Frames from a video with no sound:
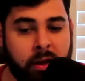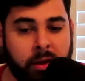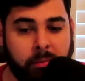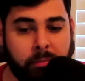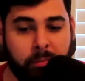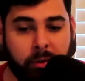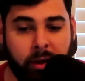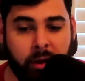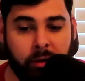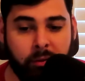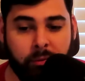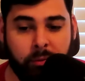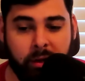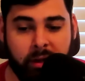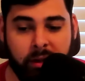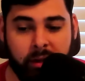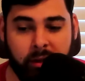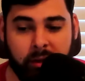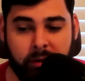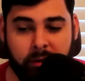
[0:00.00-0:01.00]
but when
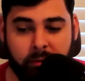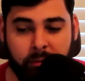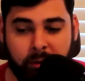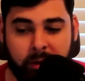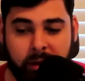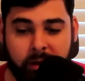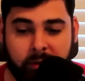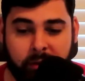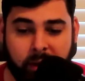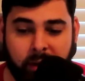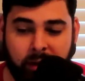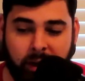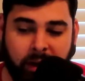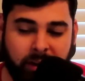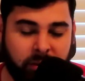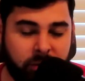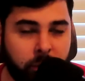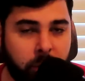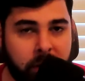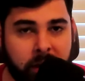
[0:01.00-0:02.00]
he said, I
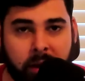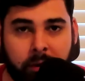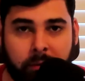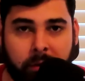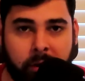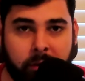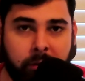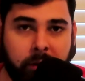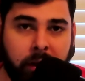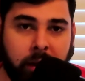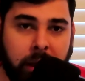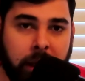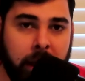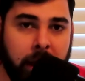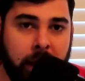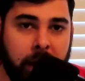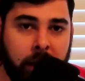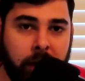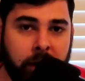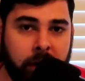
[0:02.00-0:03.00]
just want to get rid of it,
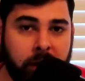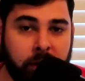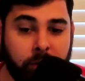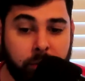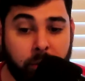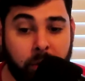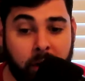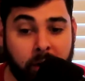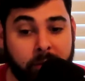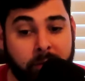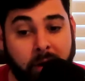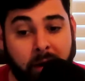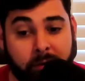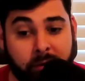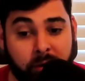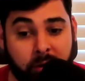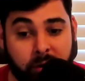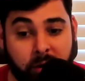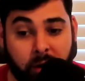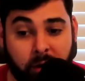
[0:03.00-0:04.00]
and he threw out
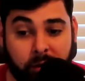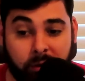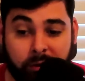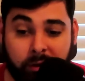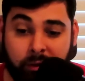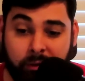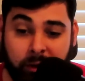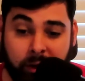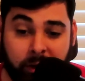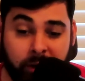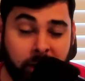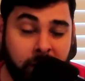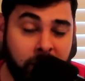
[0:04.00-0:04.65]
$500, I was like,